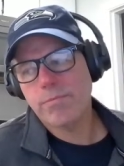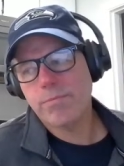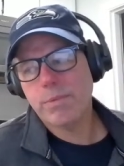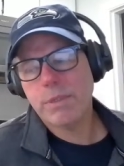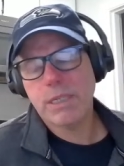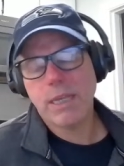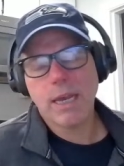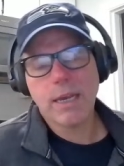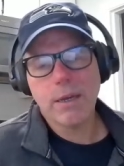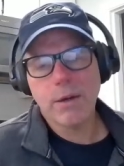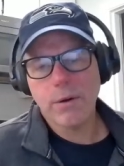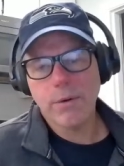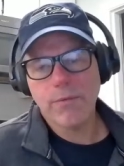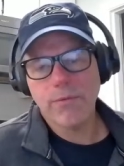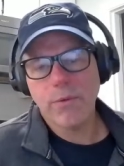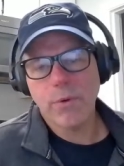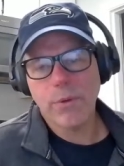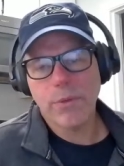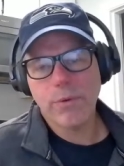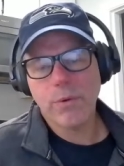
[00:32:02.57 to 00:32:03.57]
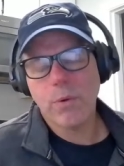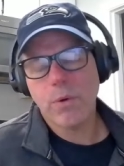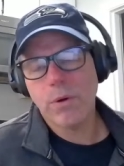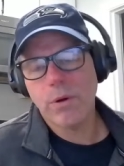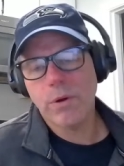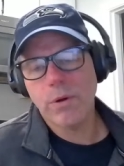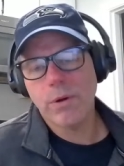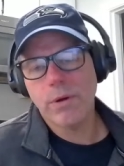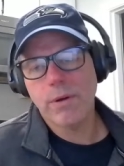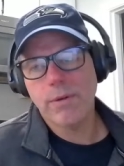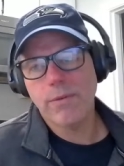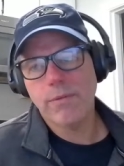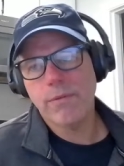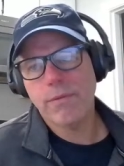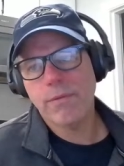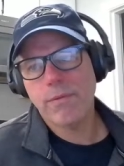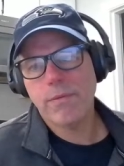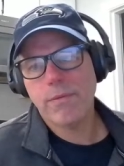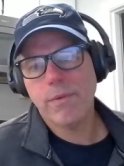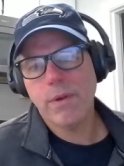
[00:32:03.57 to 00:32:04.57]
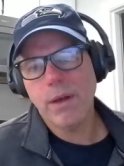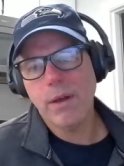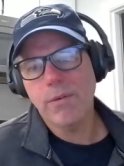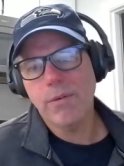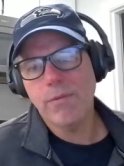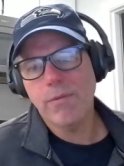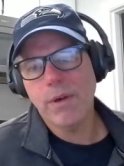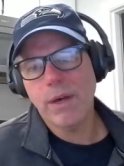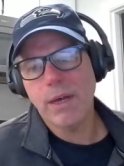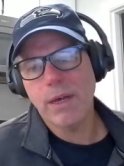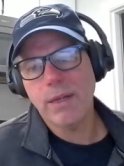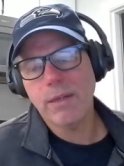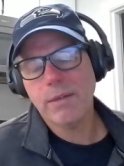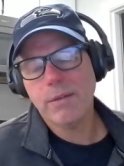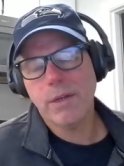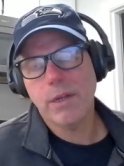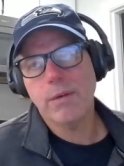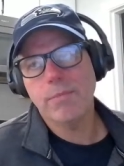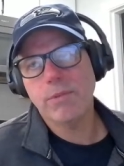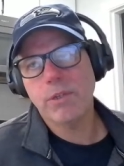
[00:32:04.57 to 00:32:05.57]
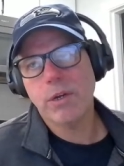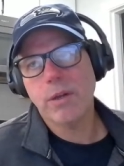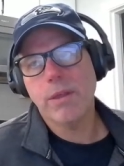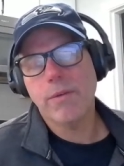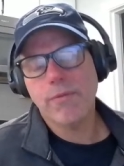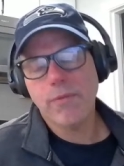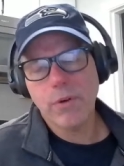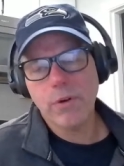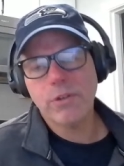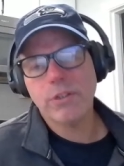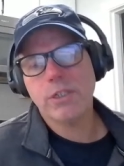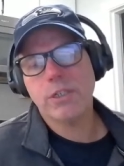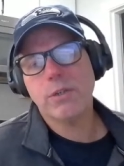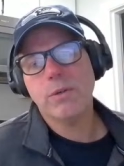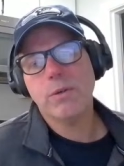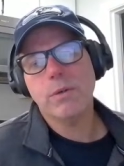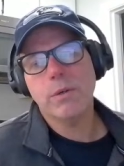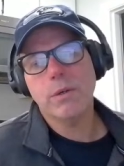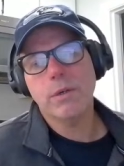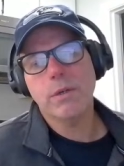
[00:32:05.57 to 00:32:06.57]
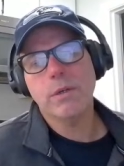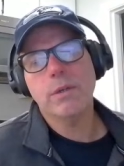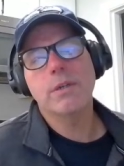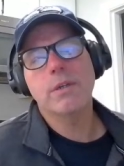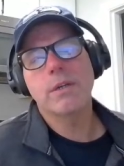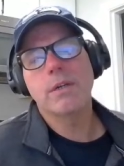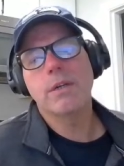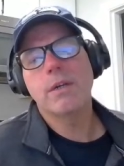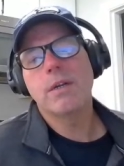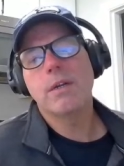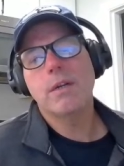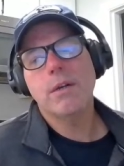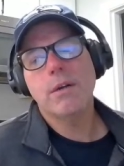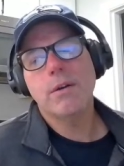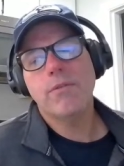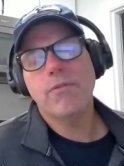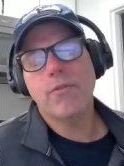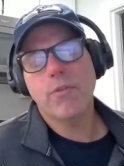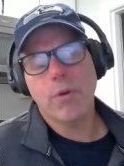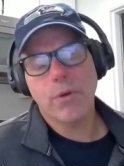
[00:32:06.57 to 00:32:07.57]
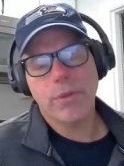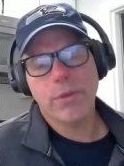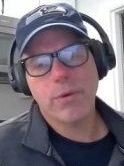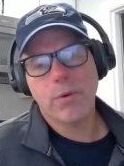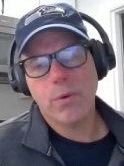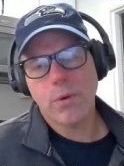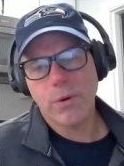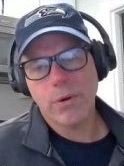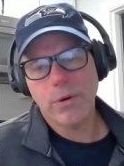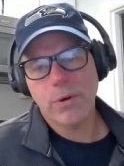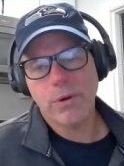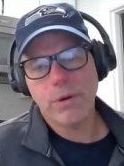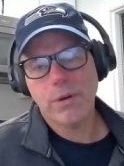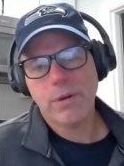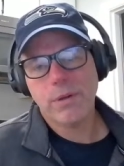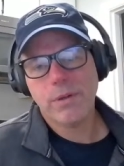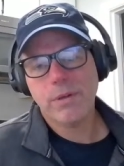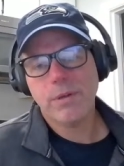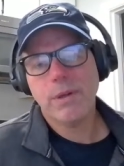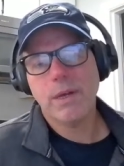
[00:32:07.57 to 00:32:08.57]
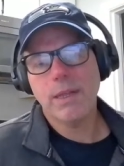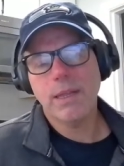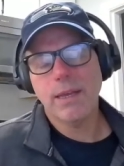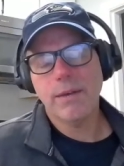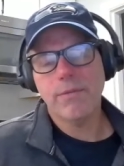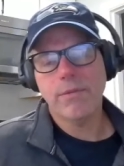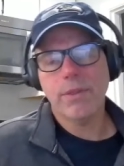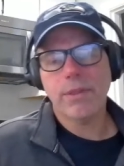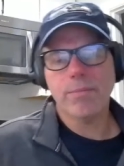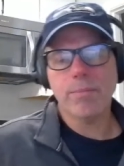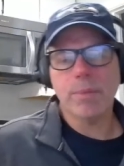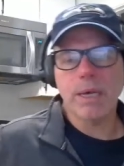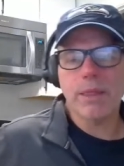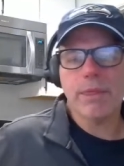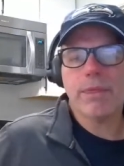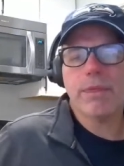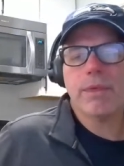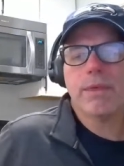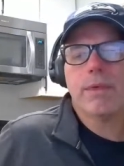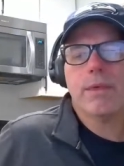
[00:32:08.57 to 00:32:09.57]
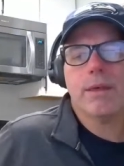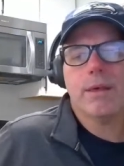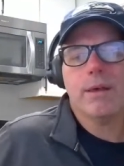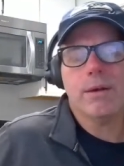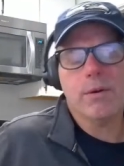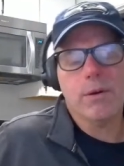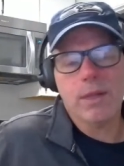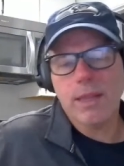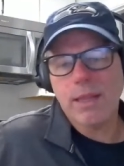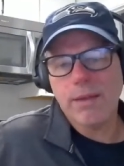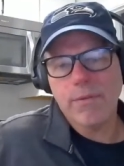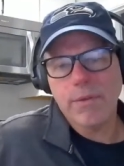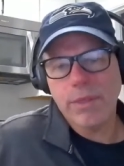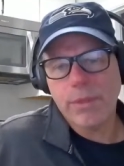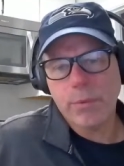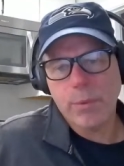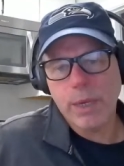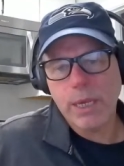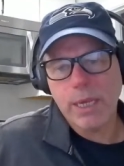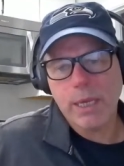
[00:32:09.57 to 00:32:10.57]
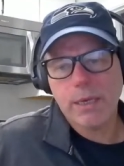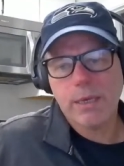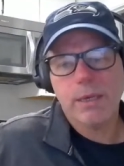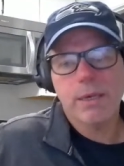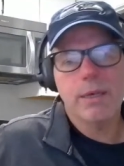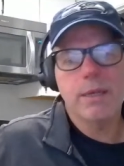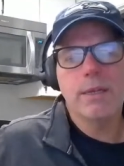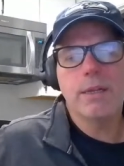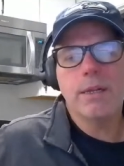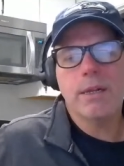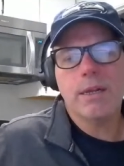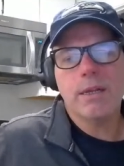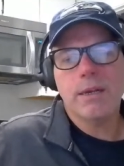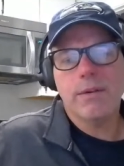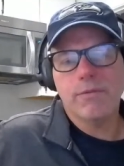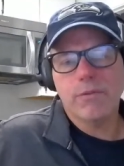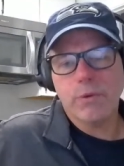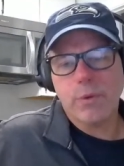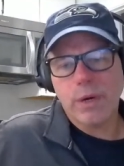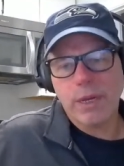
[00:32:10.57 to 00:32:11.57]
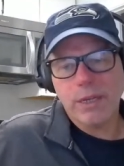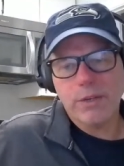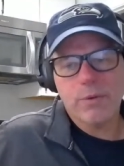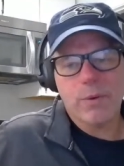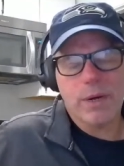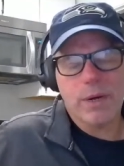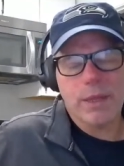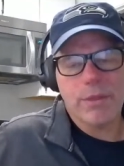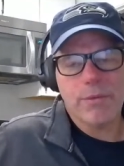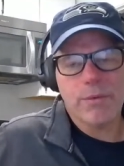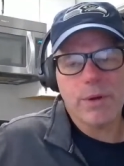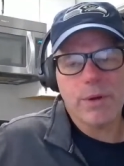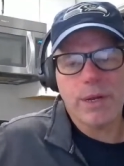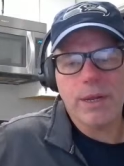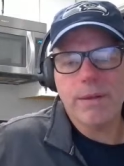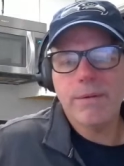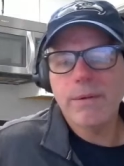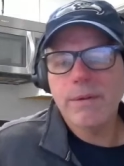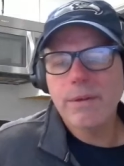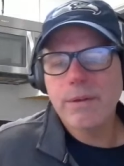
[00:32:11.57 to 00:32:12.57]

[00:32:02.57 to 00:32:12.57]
second or fourth quarter no, I'm sorry, the first or fourth quarter, 11th month or 11th week of 2023.